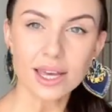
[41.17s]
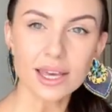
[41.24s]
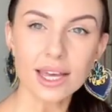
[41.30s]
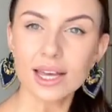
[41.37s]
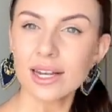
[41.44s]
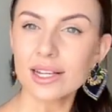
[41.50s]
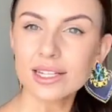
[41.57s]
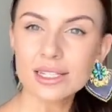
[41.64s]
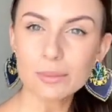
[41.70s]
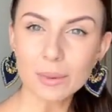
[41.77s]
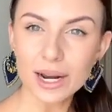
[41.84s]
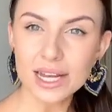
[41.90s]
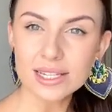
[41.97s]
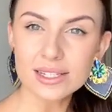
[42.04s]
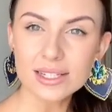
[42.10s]
I can't
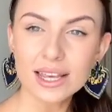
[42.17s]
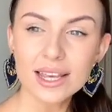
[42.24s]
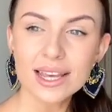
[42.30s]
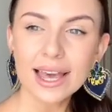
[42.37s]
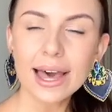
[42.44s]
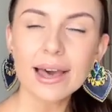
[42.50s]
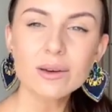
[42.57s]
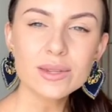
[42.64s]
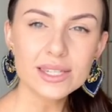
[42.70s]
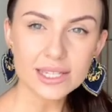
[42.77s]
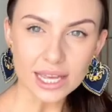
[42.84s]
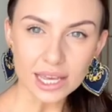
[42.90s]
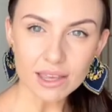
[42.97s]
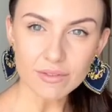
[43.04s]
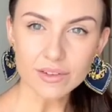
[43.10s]
express how
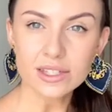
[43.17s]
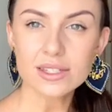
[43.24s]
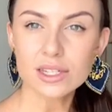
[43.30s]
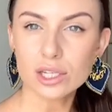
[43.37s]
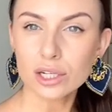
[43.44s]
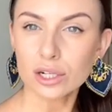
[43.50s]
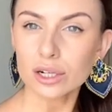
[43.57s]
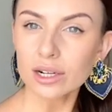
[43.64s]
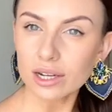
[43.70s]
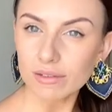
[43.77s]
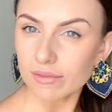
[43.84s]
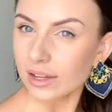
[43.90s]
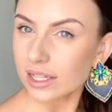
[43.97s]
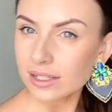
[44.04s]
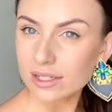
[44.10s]
safe and secure I
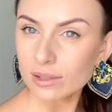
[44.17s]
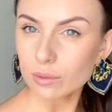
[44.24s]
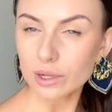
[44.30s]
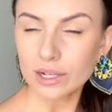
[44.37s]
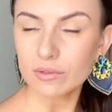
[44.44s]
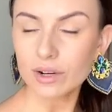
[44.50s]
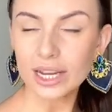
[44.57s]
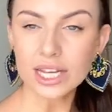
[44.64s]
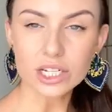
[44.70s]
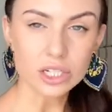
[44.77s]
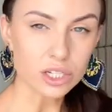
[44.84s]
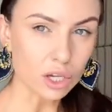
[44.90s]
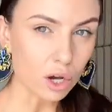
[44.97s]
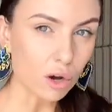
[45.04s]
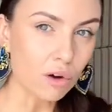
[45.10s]
felt in relation
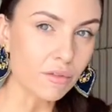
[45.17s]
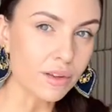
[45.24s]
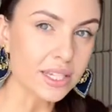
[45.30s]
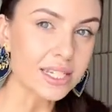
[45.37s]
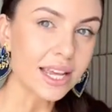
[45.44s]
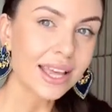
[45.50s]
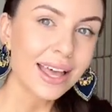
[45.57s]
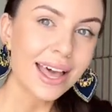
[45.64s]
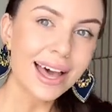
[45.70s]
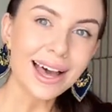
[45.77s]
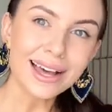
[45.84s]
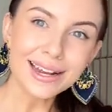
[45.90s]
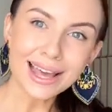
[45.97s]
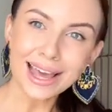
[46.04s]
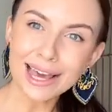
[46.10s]
to COVID
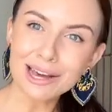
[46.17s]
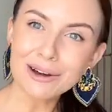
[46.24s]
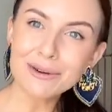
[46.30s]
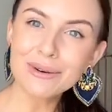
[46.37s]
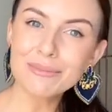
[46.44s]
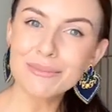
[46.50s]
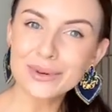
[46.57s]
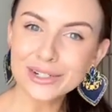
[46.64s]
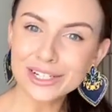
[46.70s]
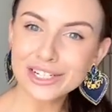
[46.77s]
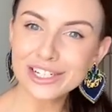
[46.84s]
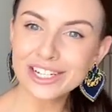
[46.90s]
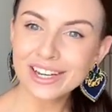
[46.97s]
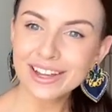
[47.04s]
and how much